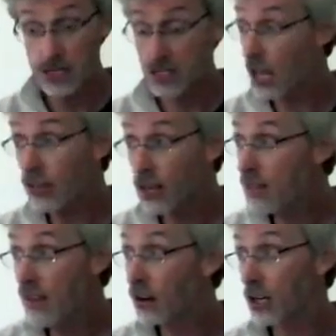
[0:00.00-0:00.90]
there's nothing
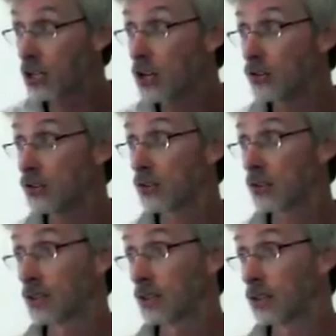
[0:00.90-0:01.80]
in there I can use.
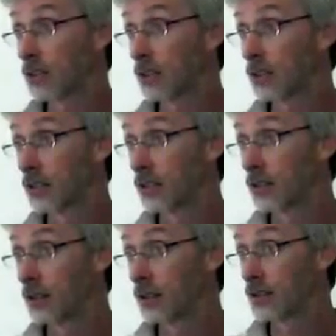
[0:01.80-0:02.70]

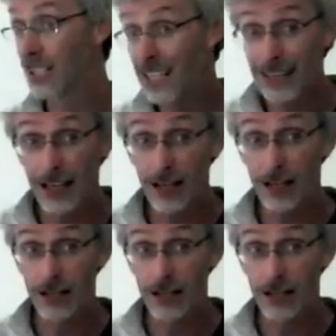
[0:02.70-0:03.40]
Do you get that?